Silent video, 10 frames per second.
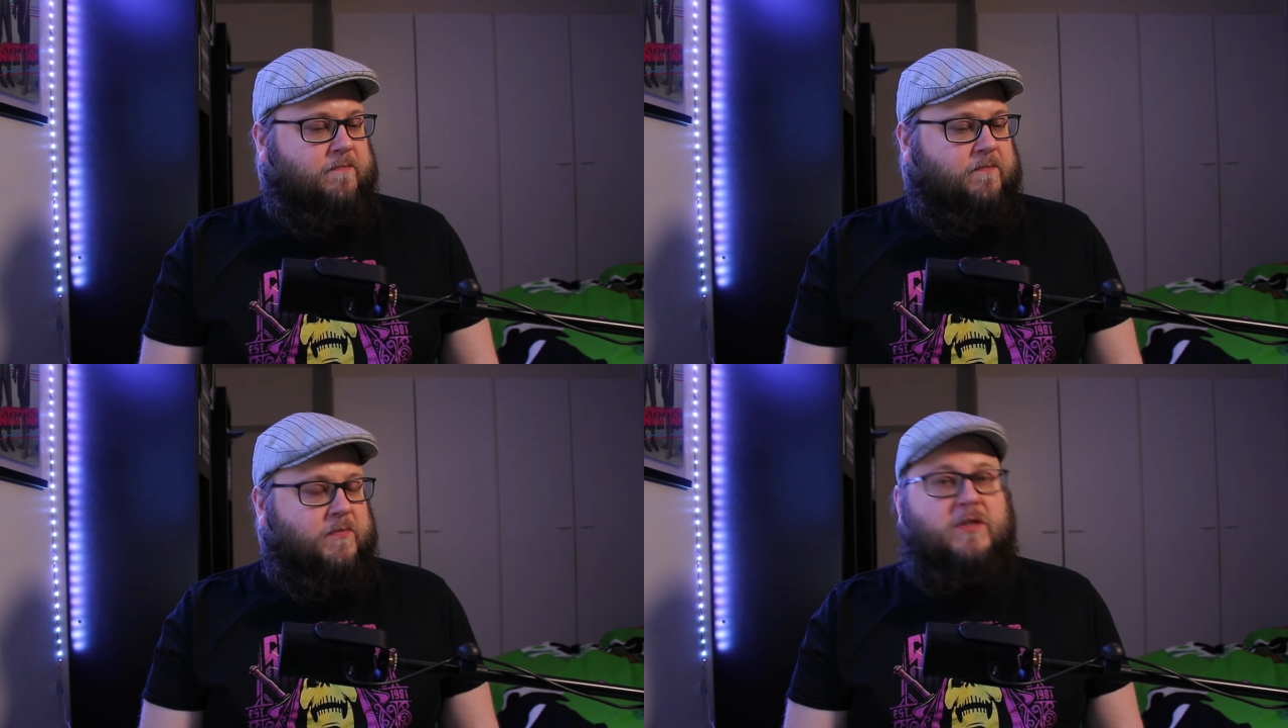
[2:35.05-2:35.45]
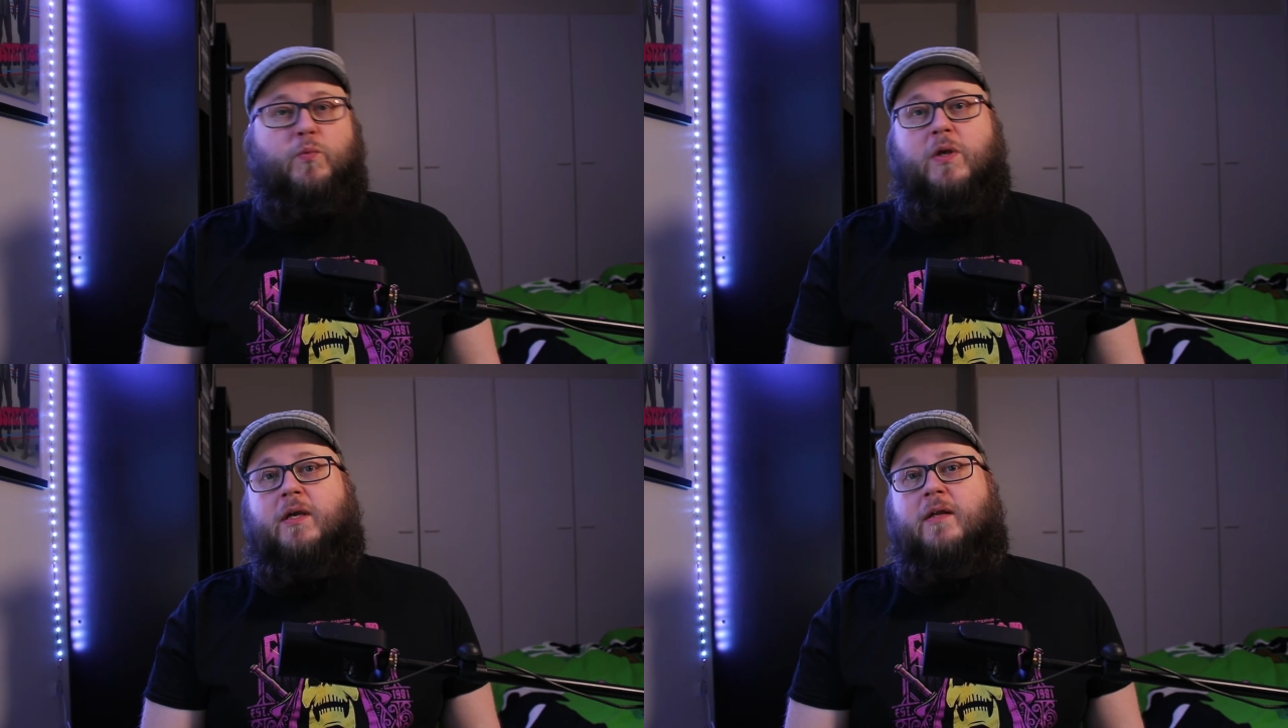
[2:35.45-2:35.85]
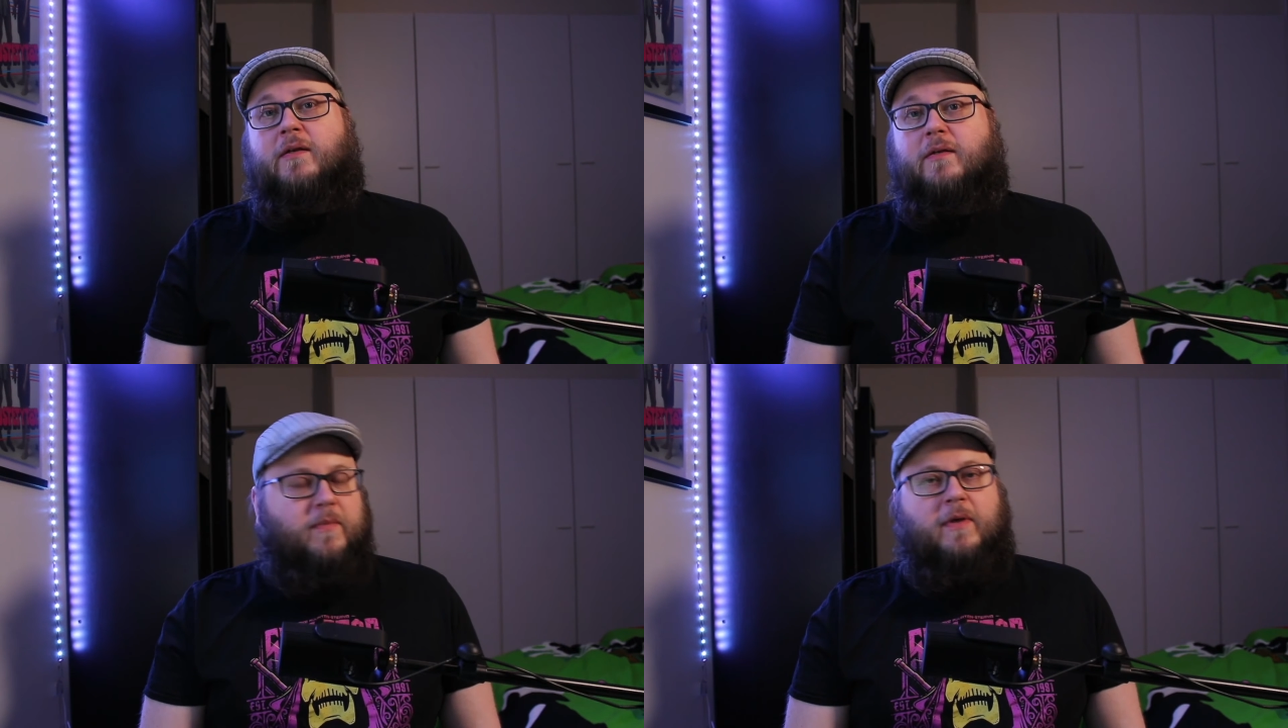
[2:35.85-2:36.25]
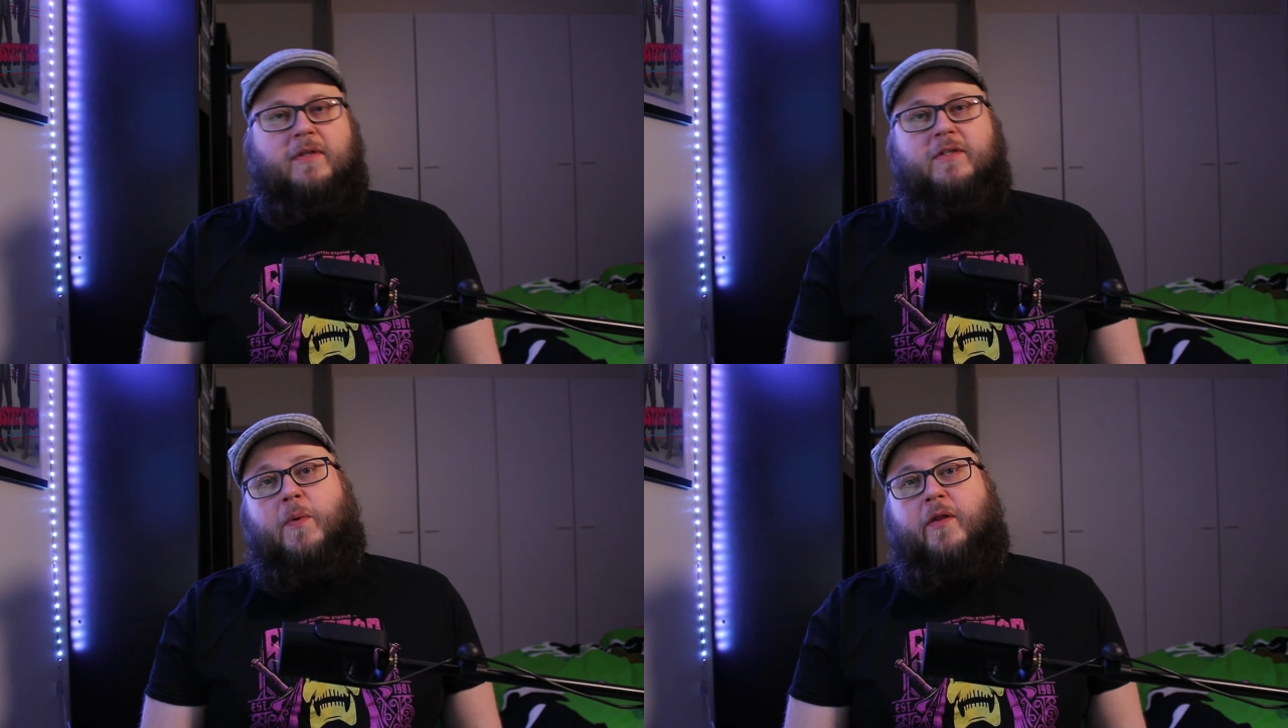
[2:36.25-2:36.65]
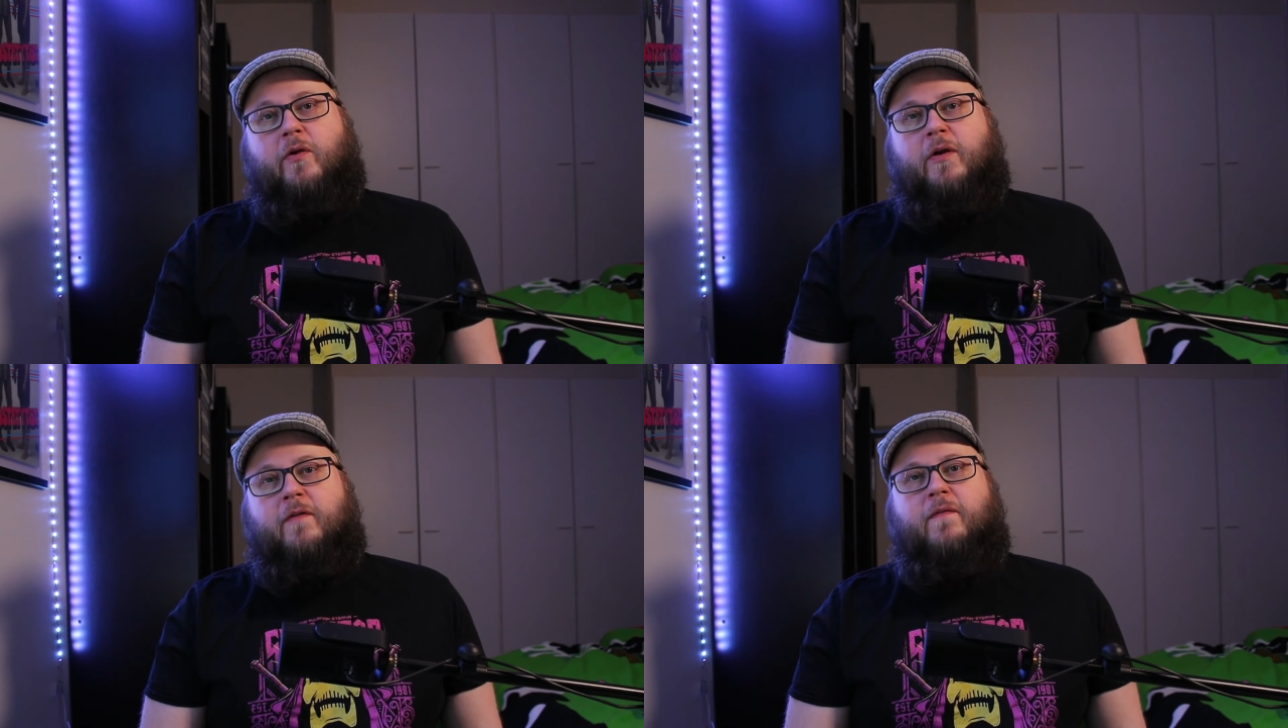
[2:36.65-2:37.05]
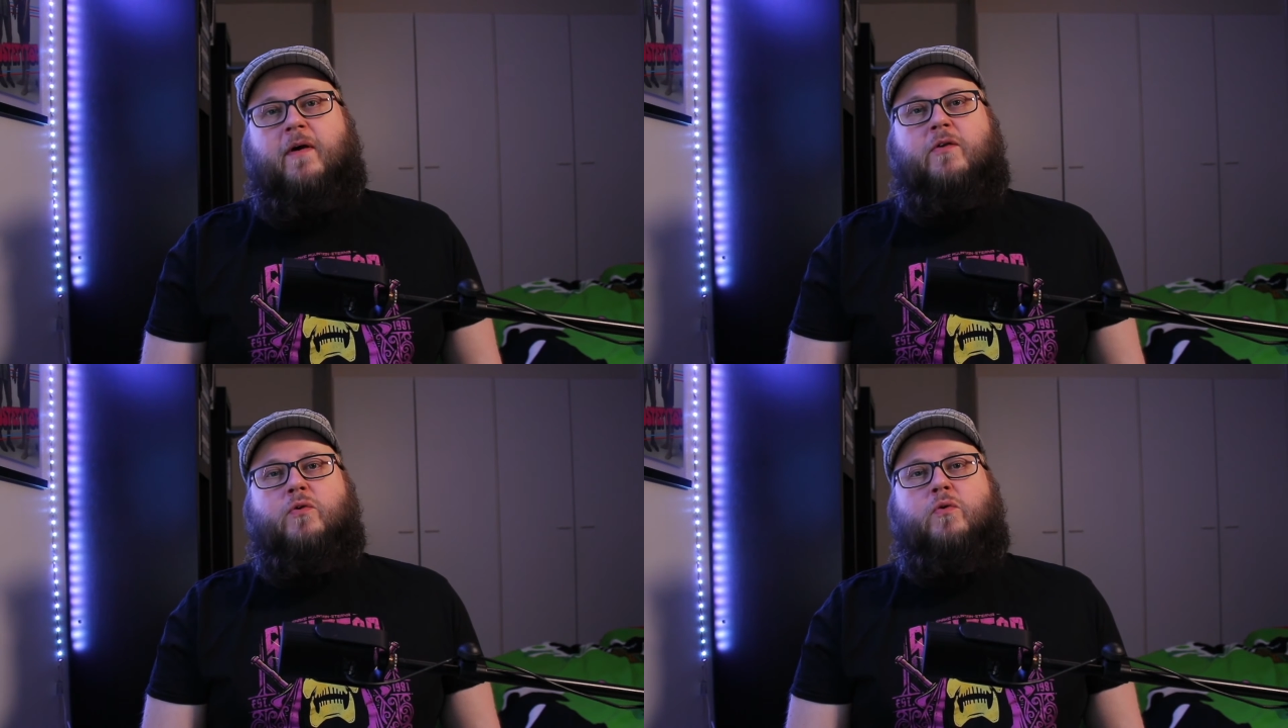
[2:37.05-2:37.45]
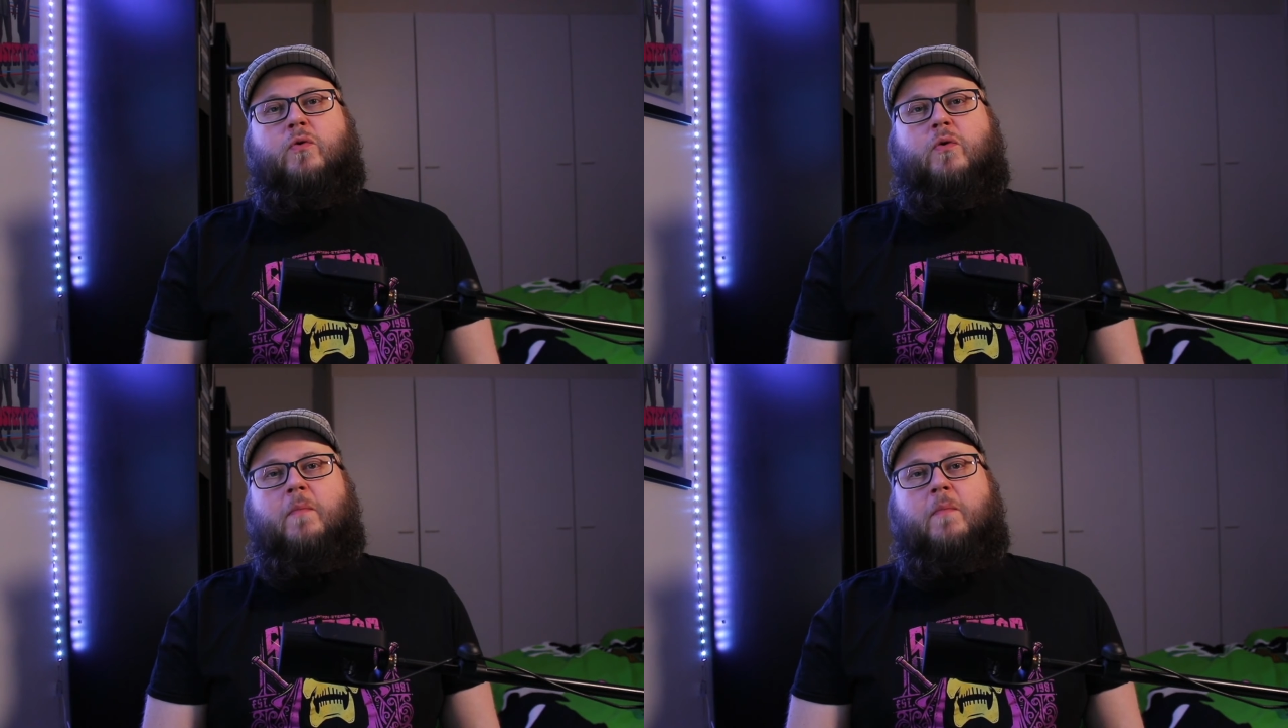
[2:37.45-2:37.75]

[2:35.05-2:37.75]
this weekend. It's better if I do